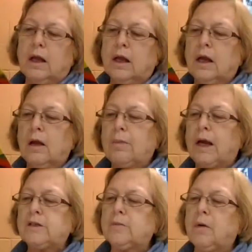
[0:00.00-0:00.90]
Come
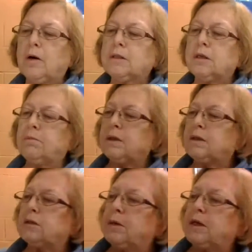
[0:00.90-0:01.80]
back tomorrow, said
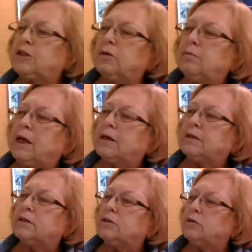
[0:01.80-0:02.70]
Mrs. Peachum, as
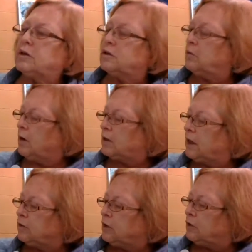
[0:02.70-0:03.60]
the students walked
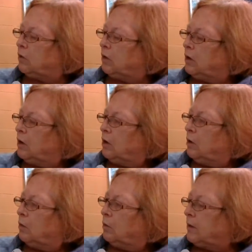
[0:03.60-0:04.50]
out the door.
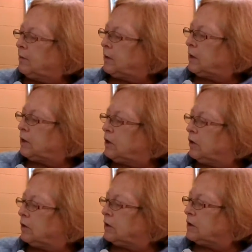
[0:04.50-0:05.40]
Wemberly
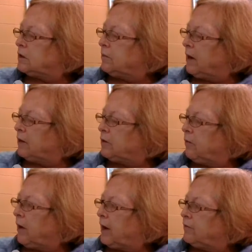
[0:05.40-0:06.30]
turned and smiled and
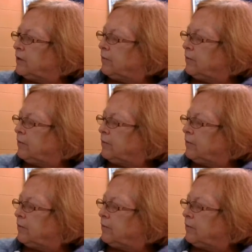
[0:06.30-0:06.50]
waved.